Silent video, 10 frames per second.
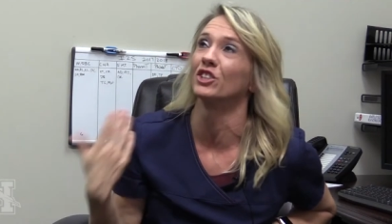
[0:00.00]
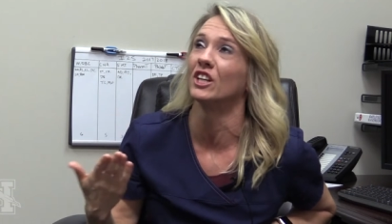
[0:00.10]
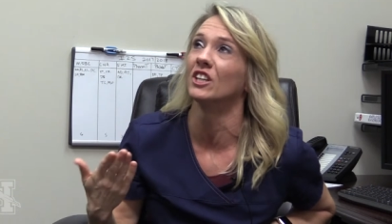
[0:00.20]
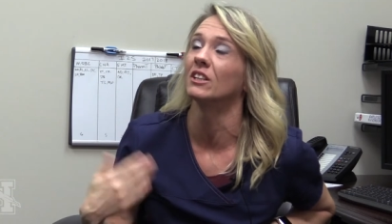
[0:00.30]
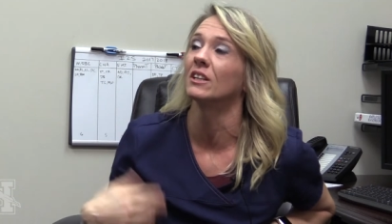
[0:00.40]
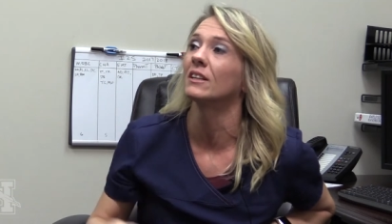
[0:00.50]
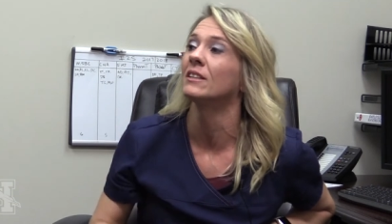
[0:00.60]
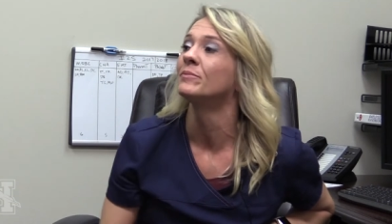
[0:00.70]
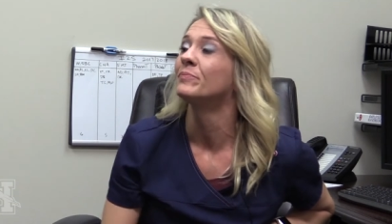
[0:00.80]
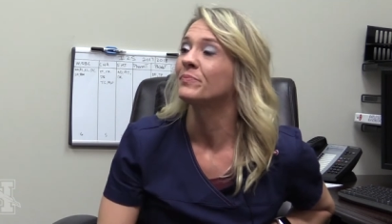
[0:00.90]
young,
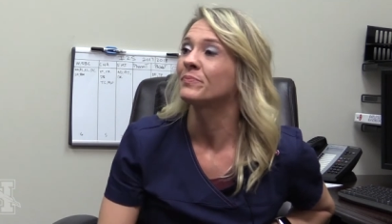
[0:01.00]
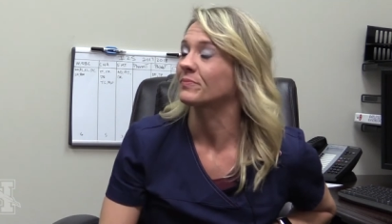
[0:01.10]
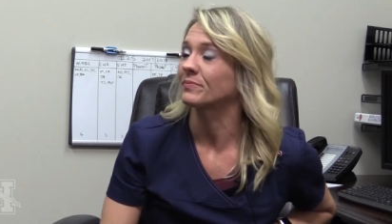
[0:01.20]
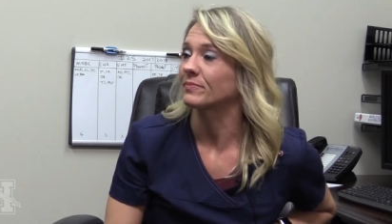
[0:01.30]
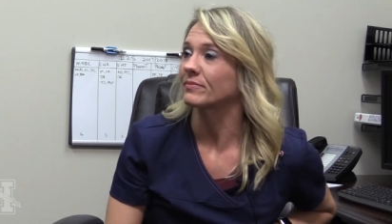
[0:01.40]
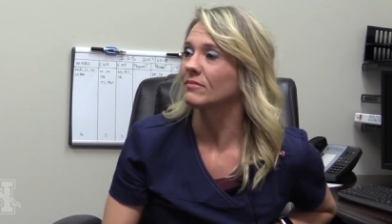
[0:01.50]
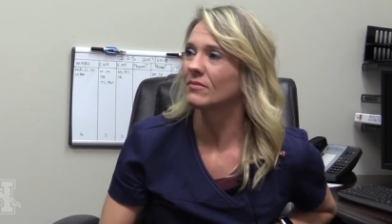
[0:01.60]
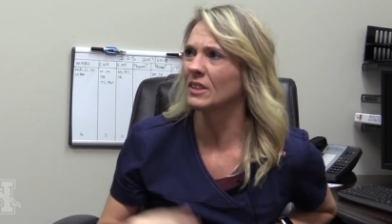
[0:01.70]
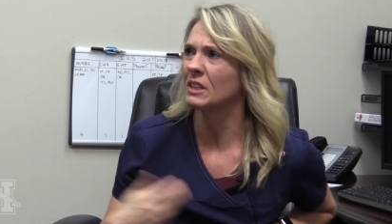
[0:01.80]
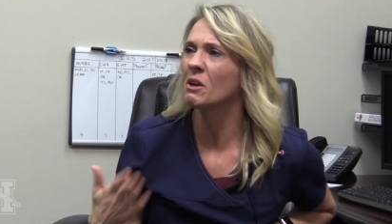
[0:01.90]

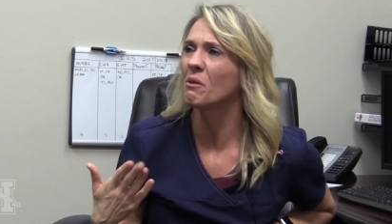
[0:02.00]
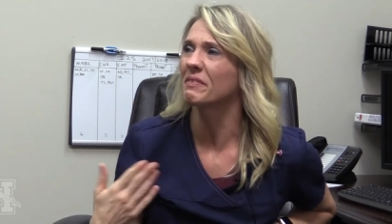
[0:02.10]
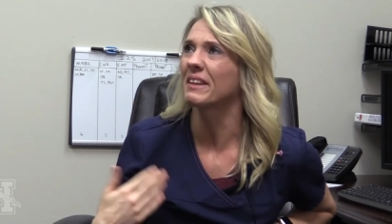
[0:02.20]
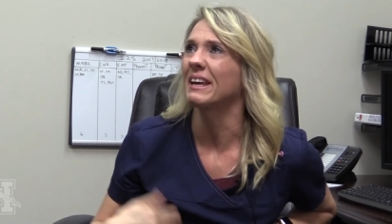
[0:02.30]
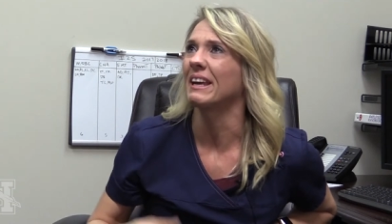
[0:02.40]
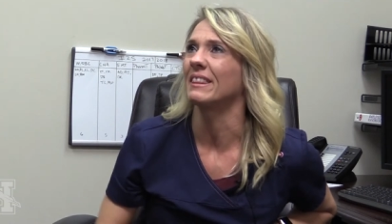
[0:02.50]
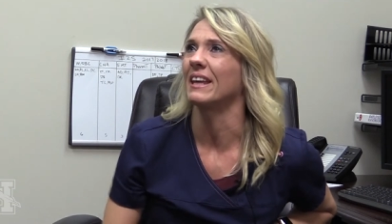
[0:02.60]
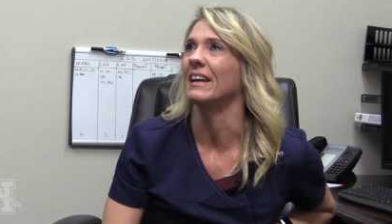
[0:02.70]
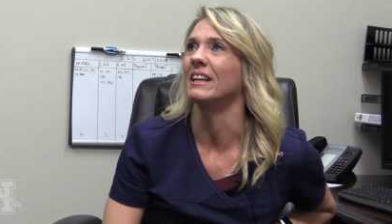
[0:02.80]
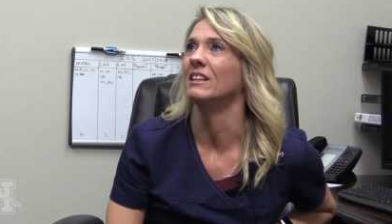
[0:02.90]
you don't think
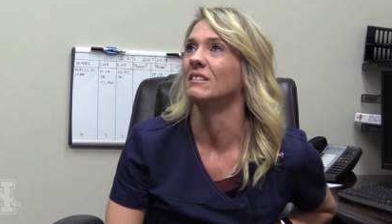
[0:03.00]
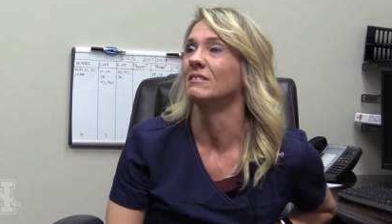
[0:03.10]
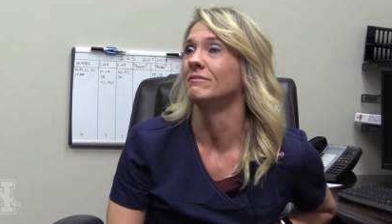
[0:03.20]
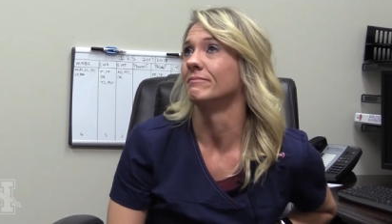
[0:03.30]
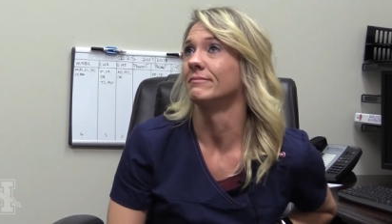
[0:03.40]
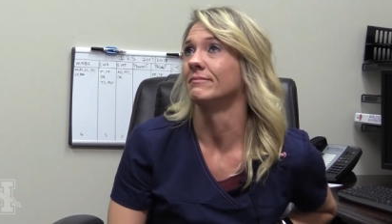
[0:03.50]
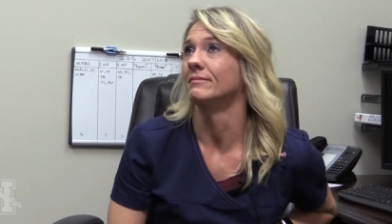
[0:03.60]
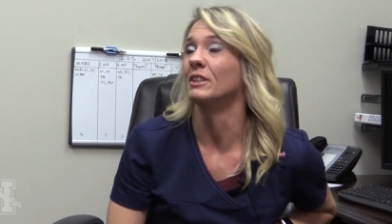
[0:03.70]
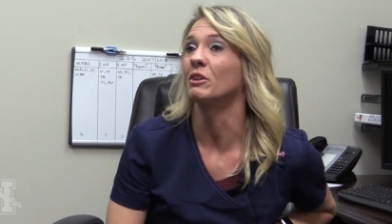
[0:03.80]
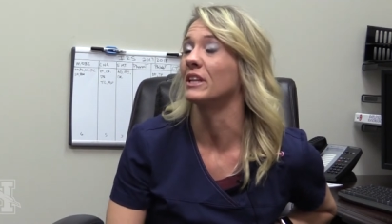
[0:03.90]
that
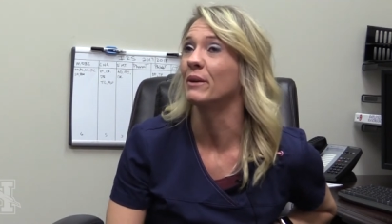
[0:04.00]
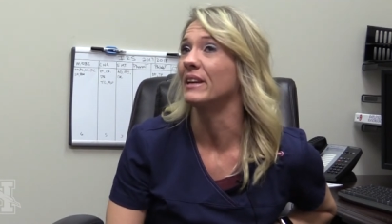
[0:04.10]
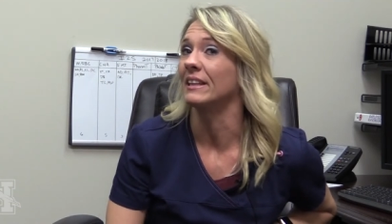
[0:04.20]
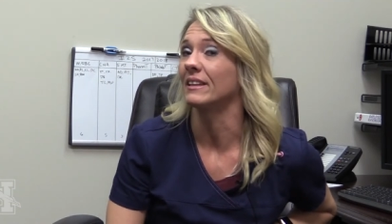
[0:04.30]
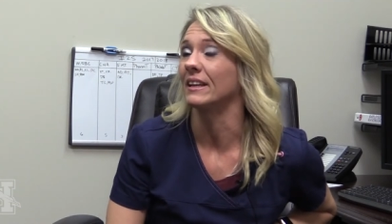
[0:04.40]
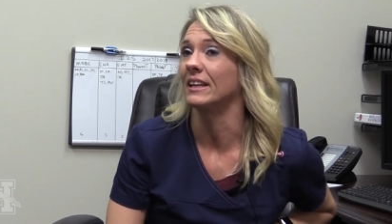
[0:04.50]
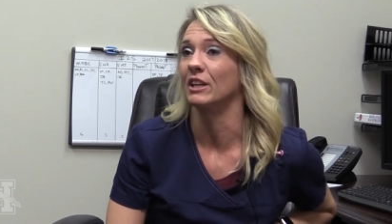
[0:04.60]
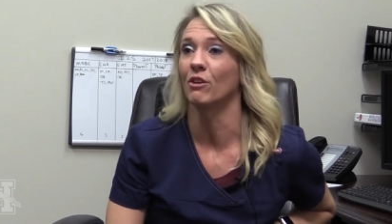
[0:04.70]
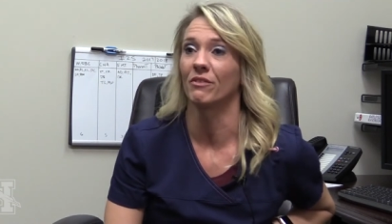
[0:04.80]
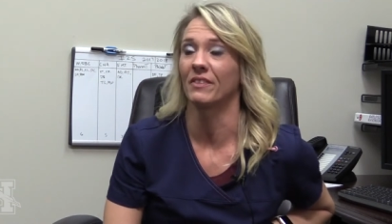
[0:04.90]
you can do anything. You
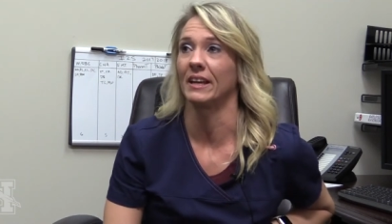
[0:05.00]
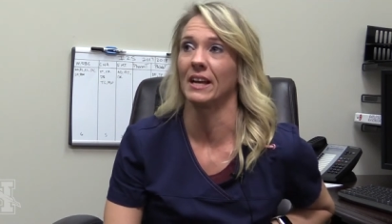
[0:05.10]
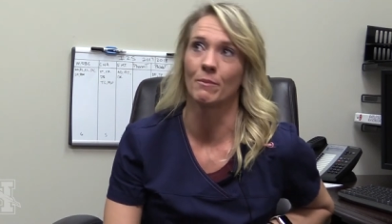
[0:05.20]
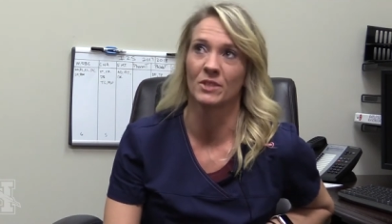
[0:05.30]
don't think, I'm